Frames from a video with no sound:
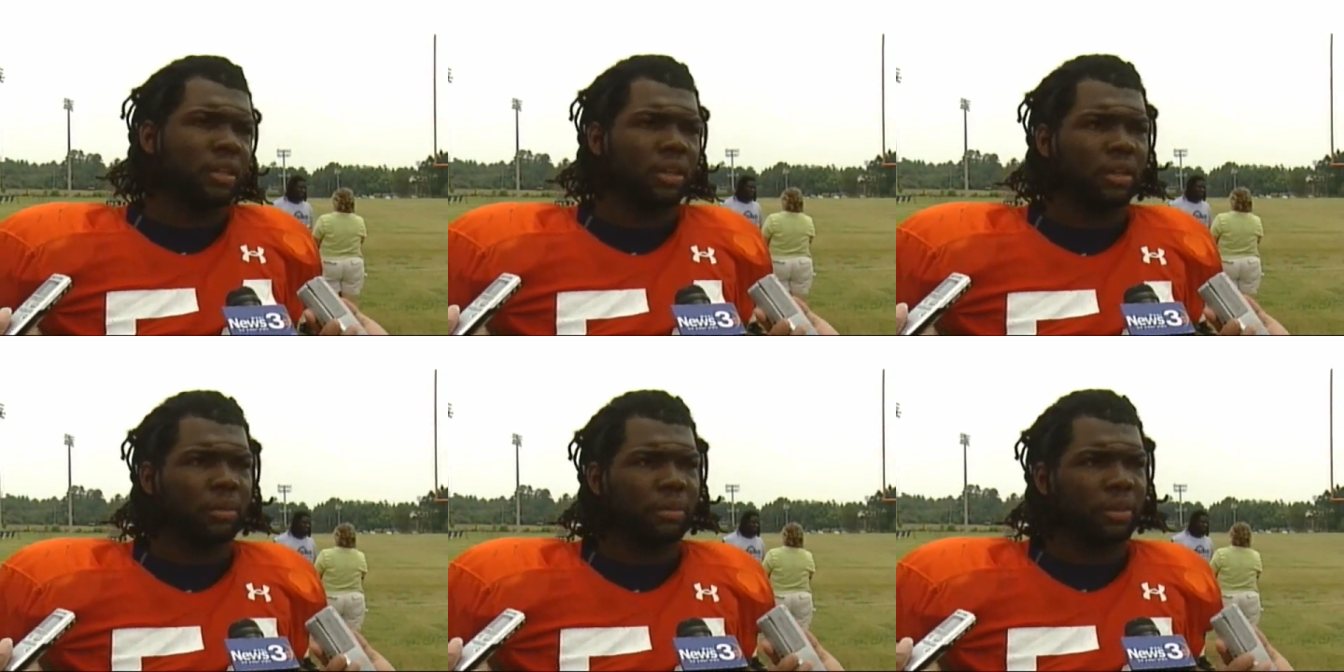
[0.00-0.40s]

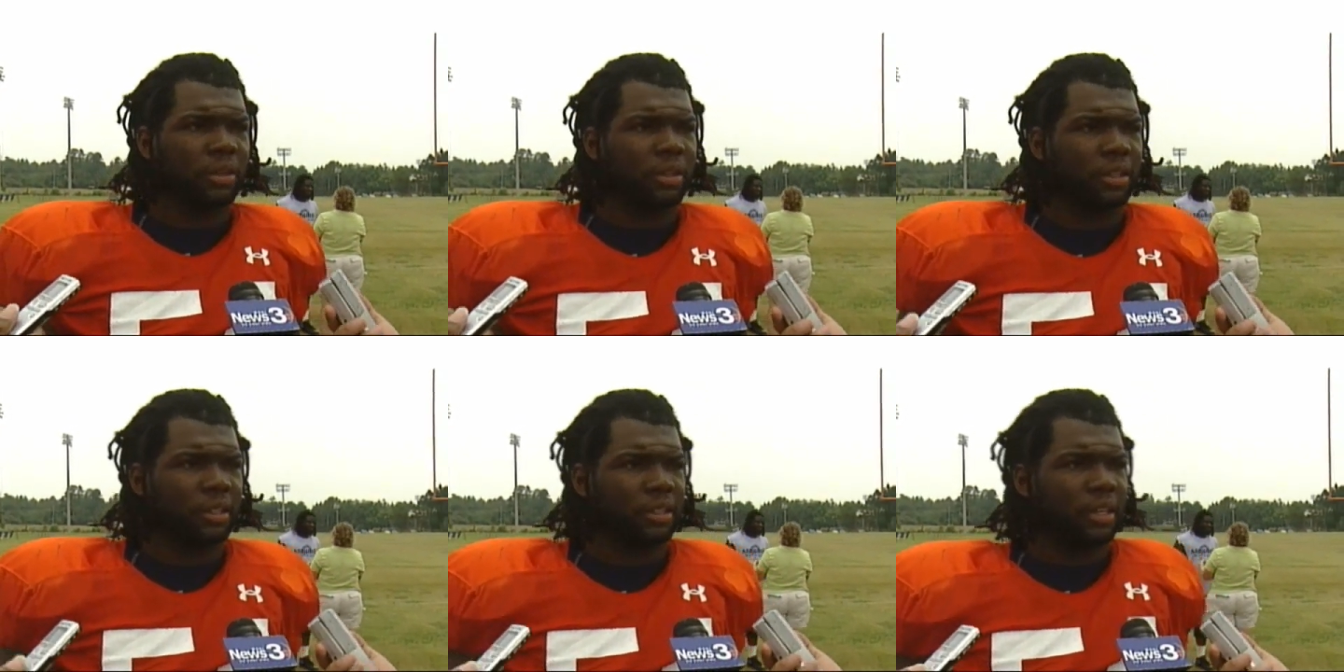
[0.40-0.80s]
Um,
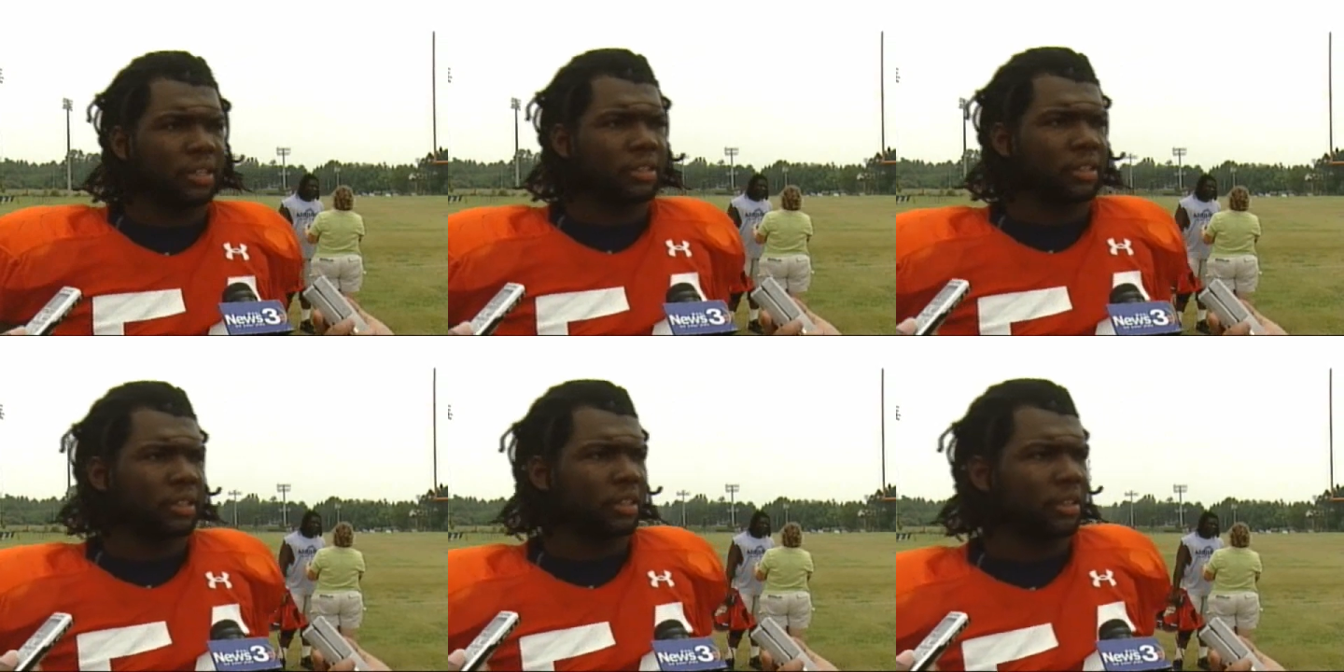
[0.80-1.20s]
but and
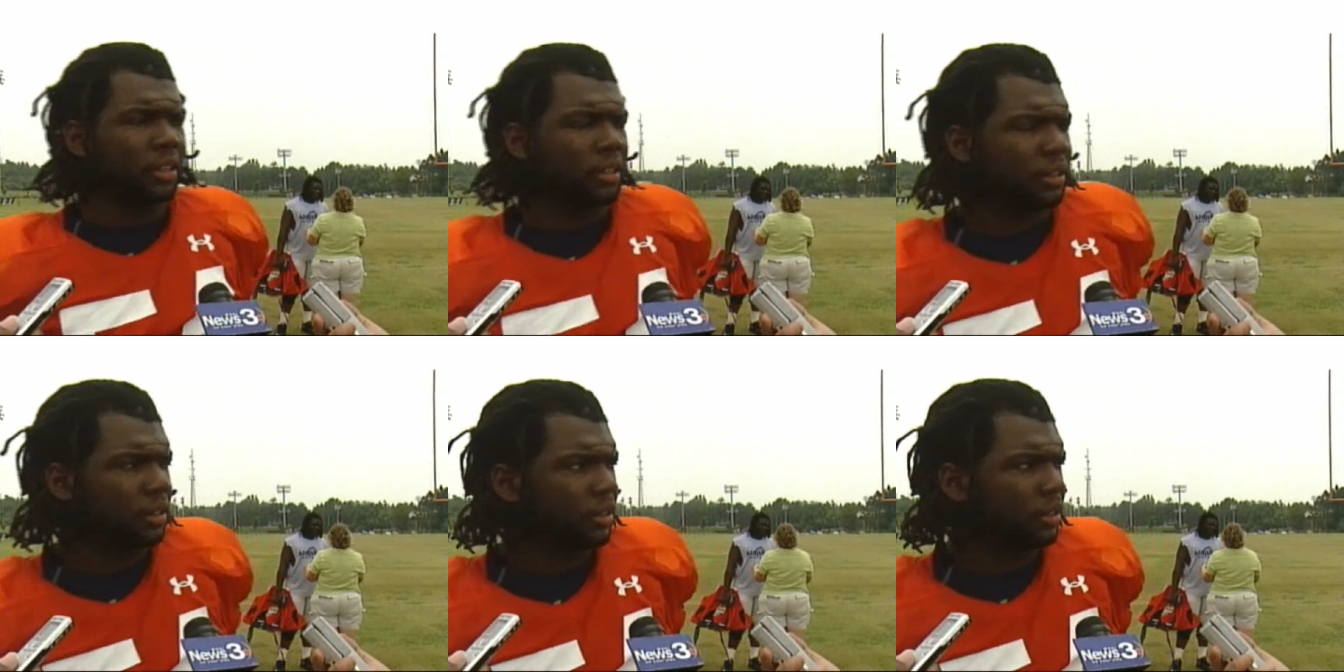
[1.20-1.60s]
that's the thing
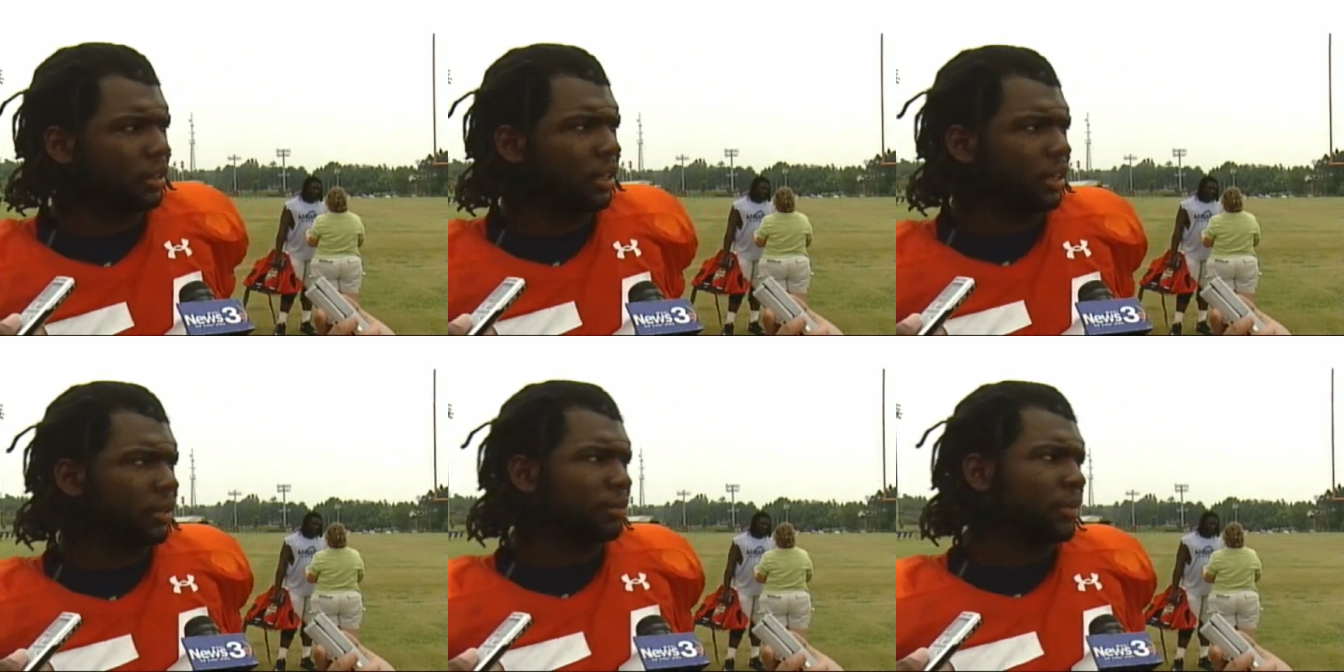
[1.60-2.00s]
that,
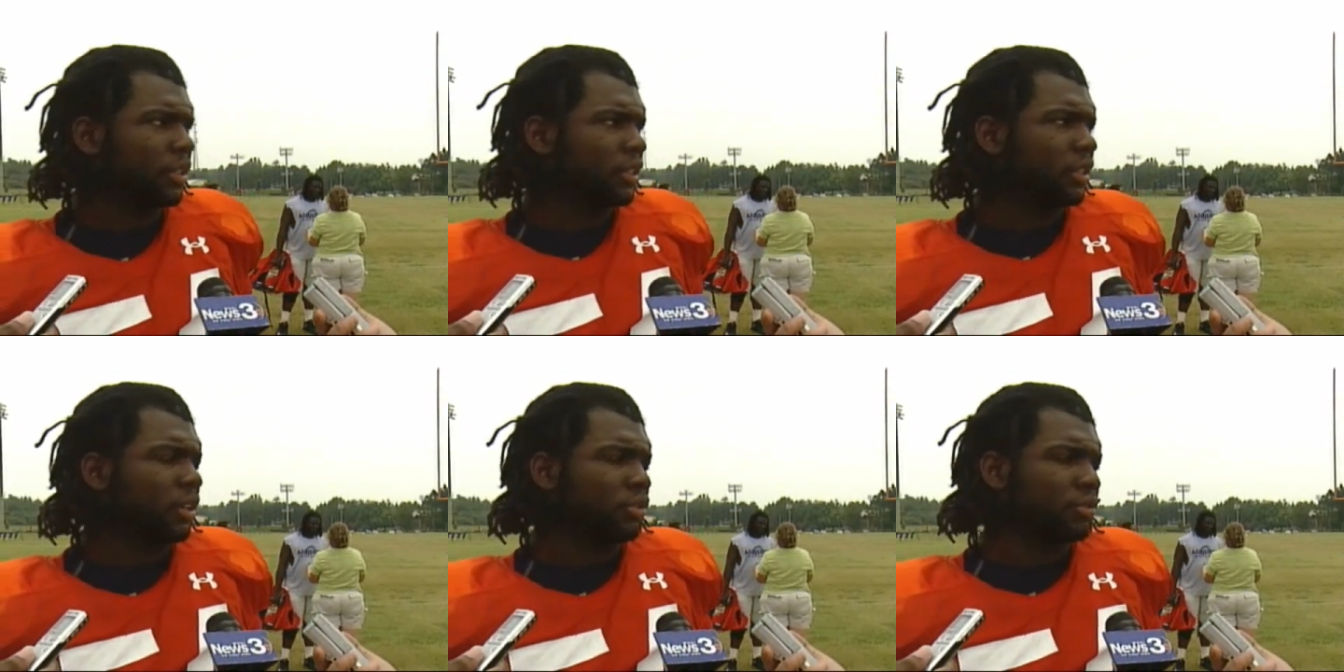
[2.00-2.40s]
that
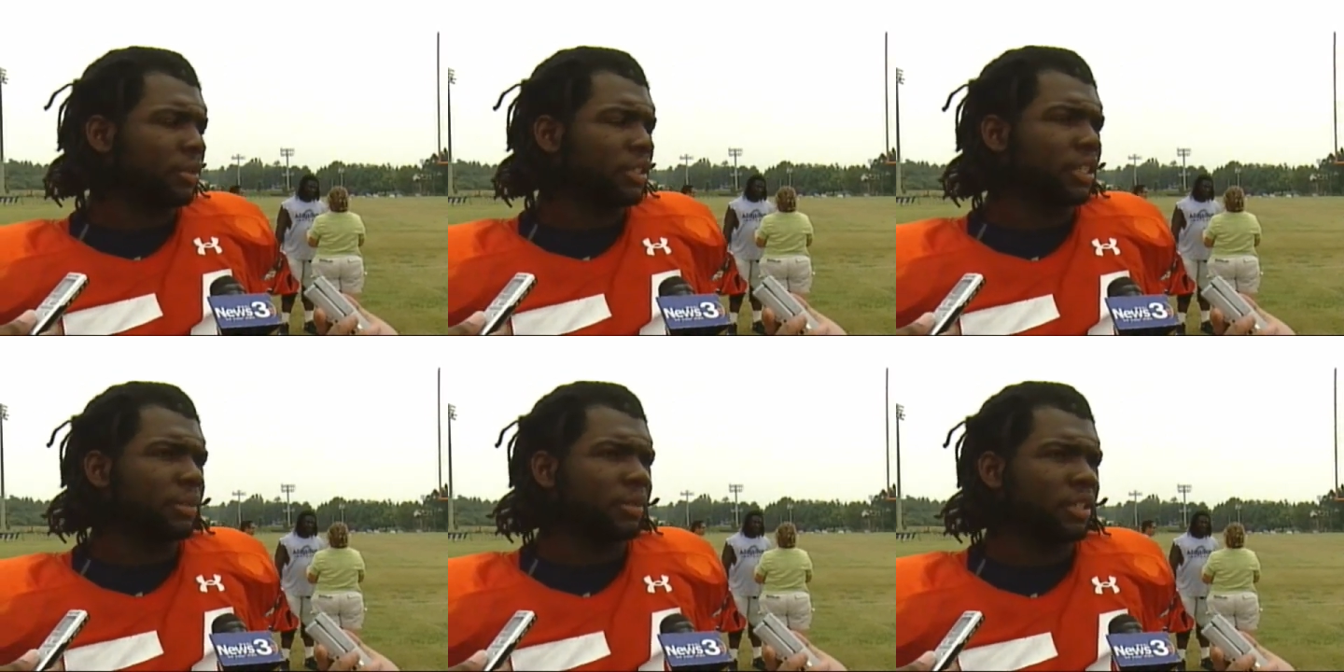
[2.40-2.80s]
Coach
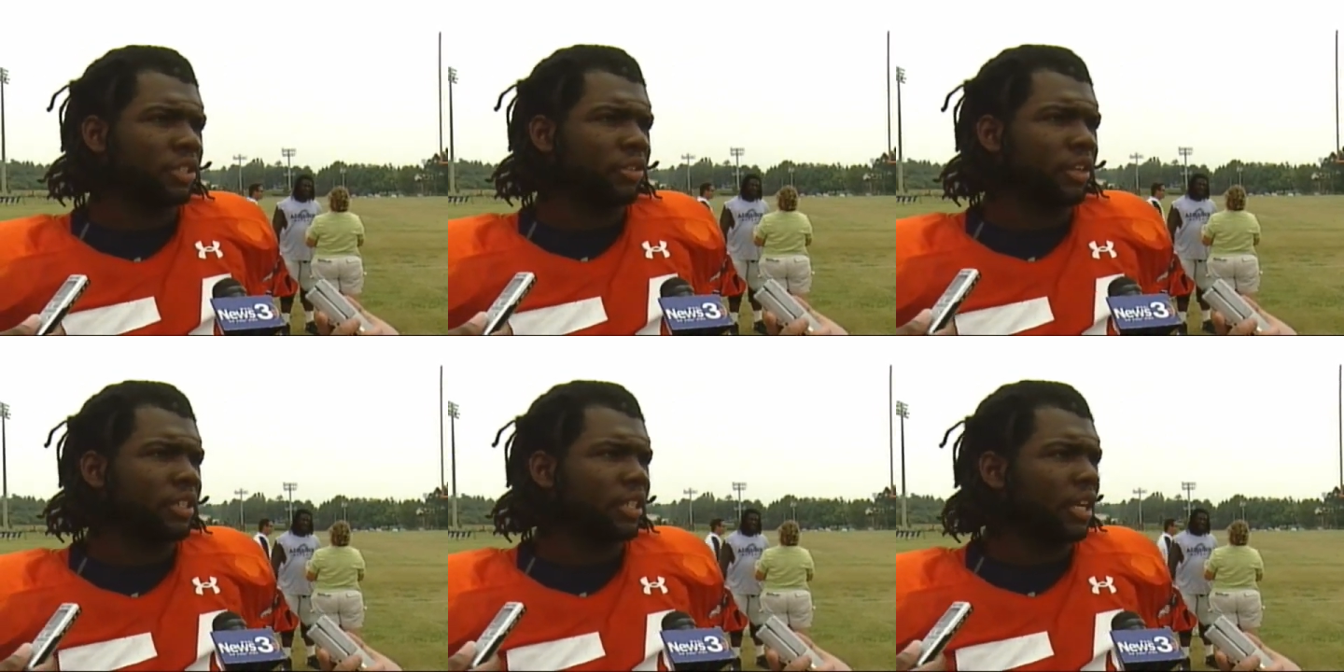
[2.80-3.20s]
Muschamp does
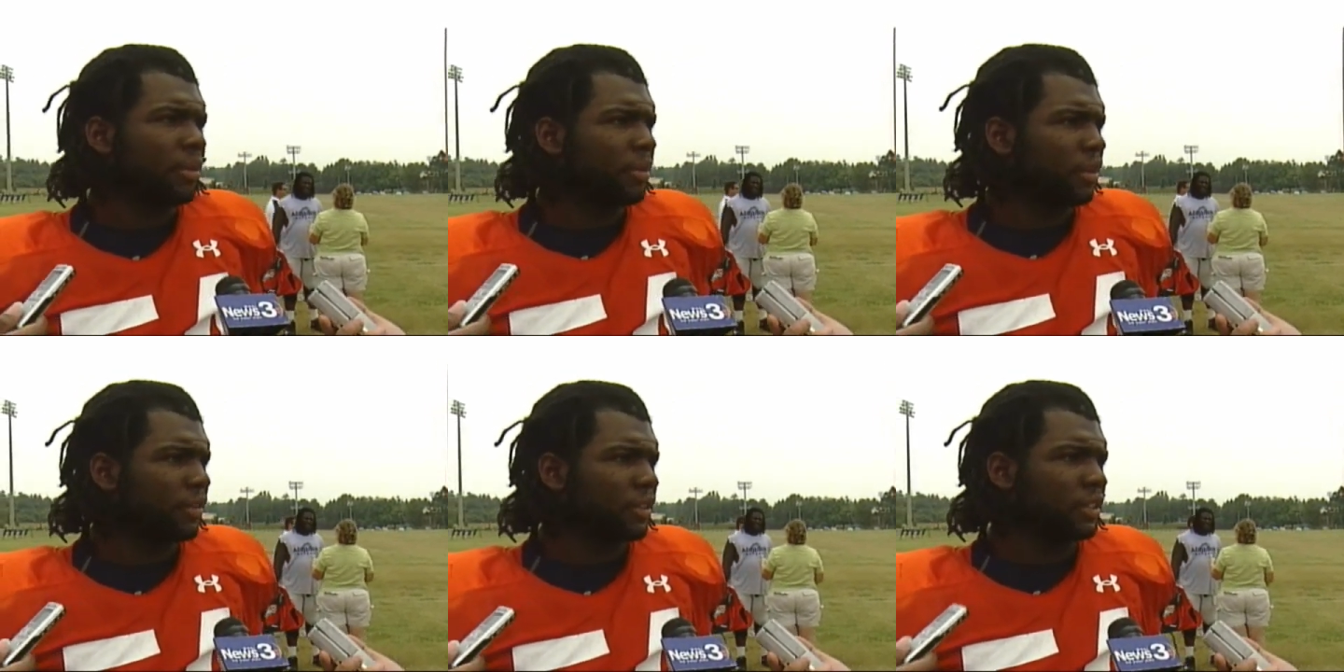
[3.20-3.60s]
a great
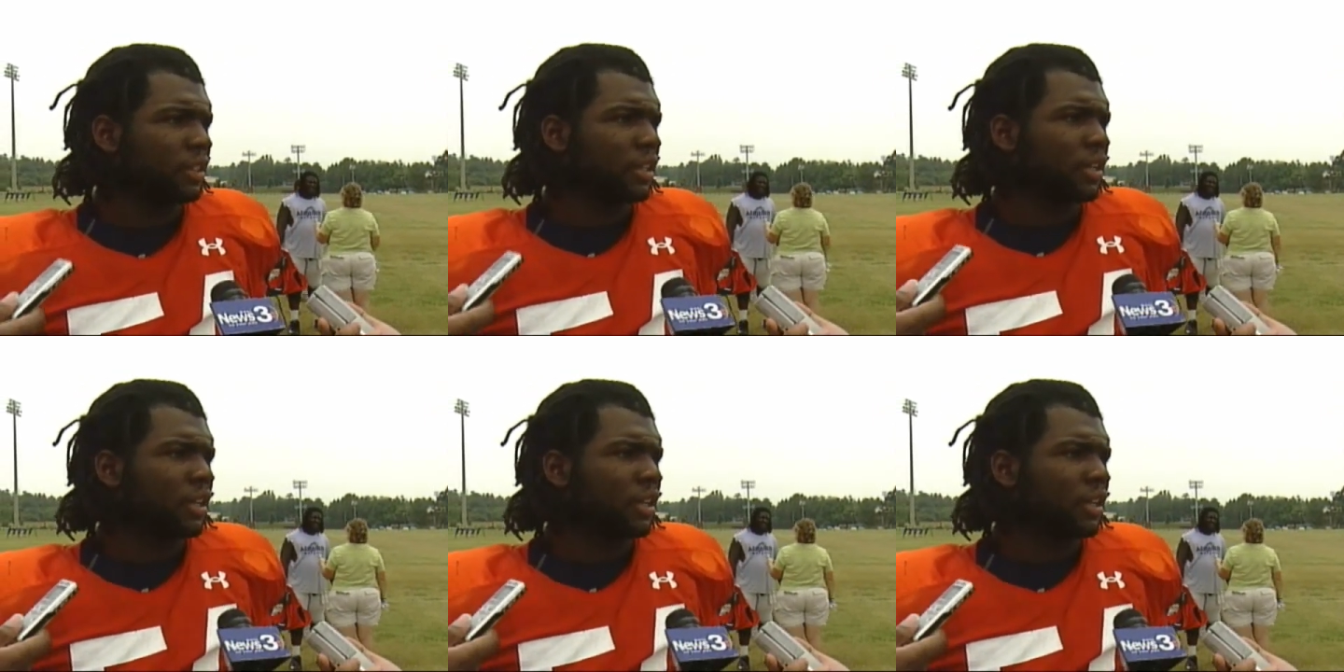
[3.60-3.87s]
job of. It.